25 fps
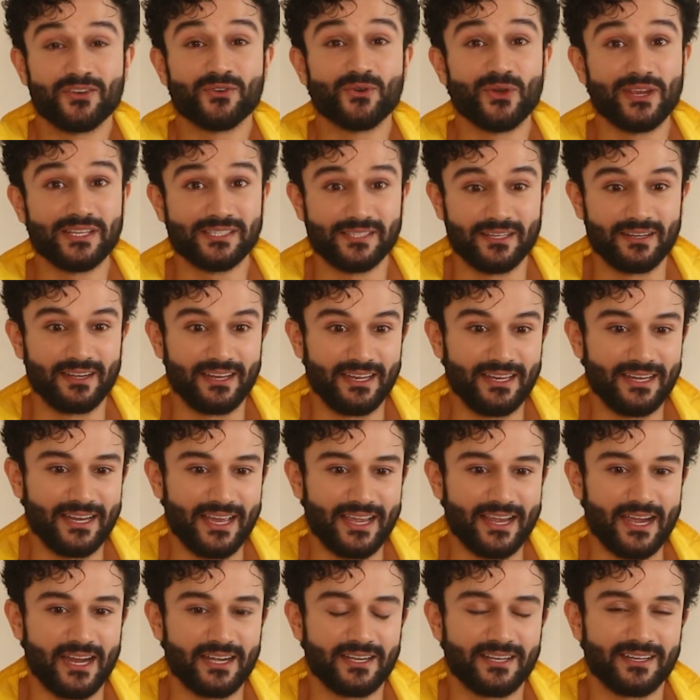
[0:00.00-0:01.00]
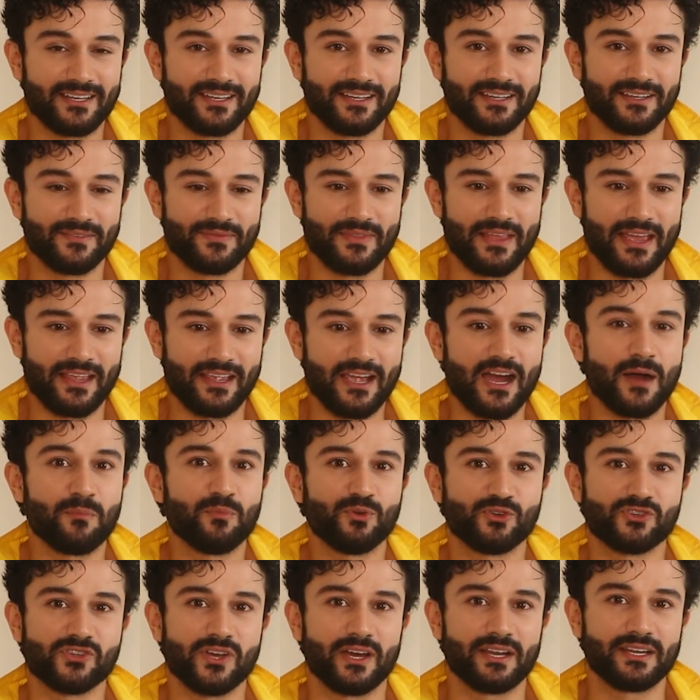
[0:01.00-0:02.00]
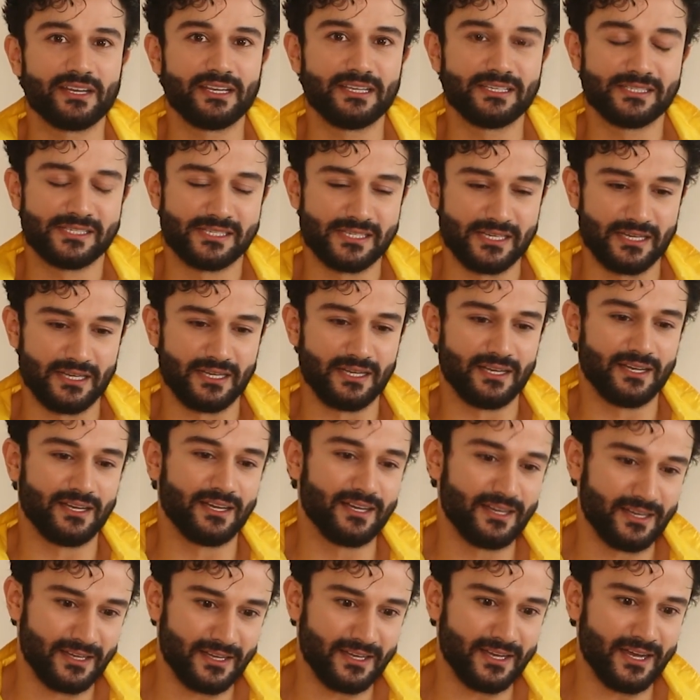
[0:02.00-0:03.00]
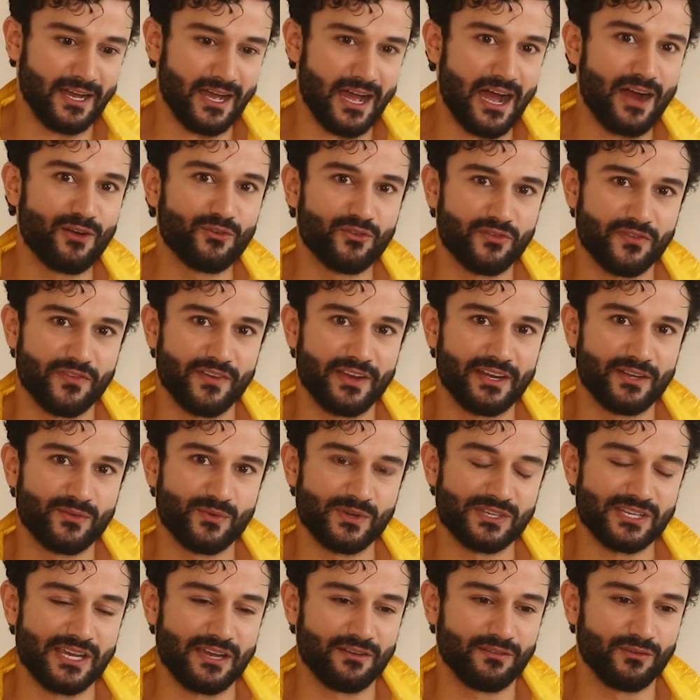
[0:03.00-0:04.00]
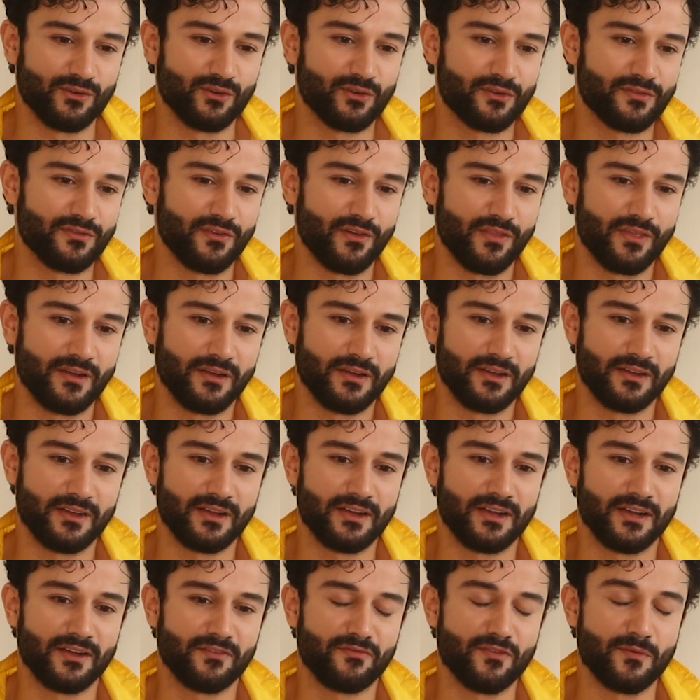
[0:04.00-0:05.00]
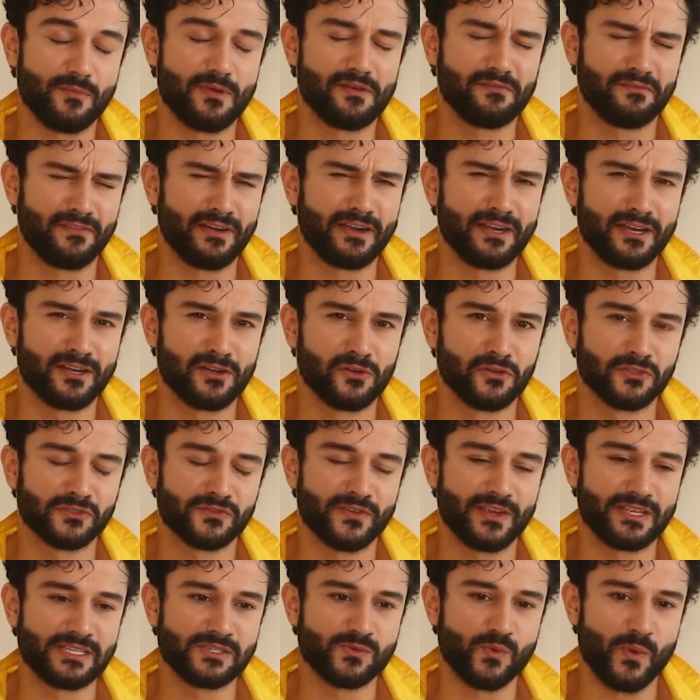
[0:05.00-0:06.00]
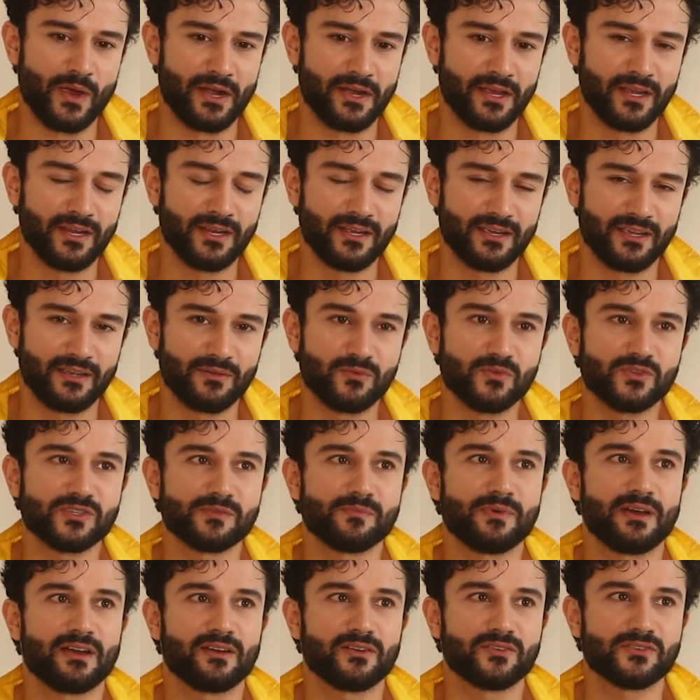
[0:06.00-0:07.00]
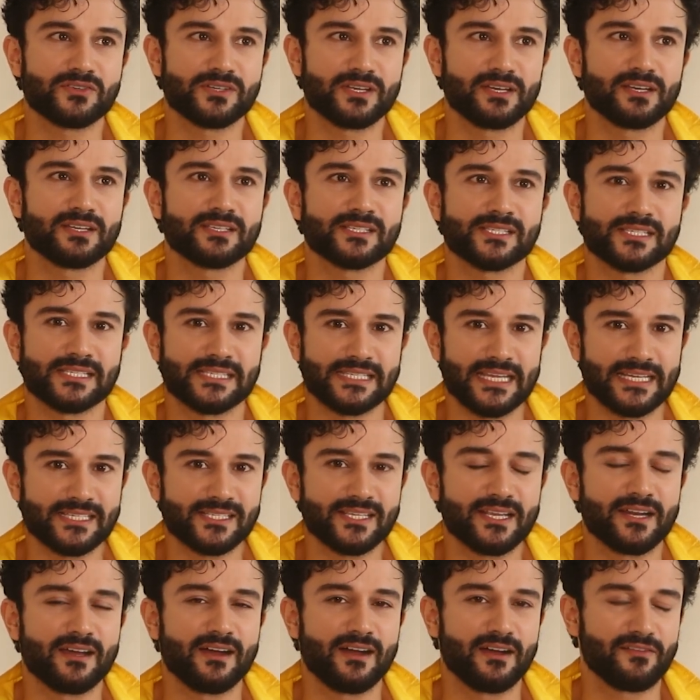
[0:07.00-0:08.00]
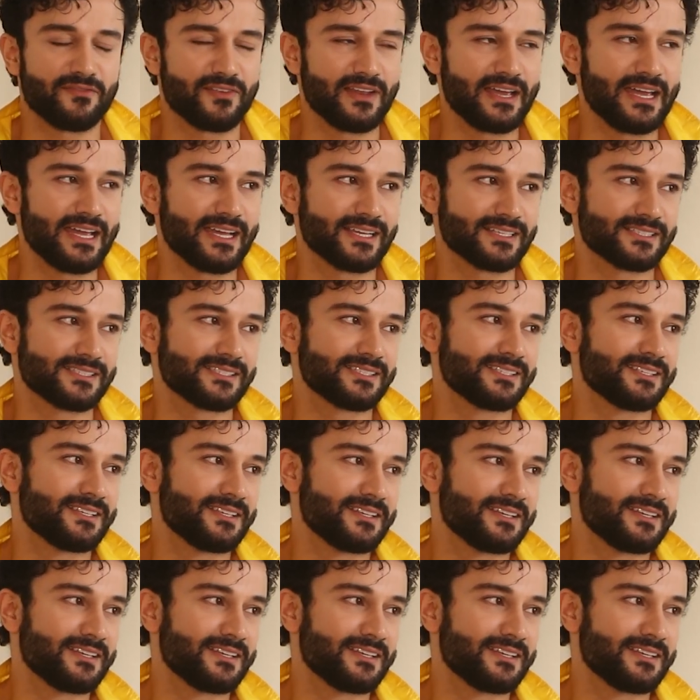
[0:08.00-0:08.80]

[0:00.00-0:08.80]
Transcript: recently, like I did a like Abu Jani's uh, uh, outfit, which I wore for the uh, for my very close friend's wedding. It was about uh, six and a half lakhs.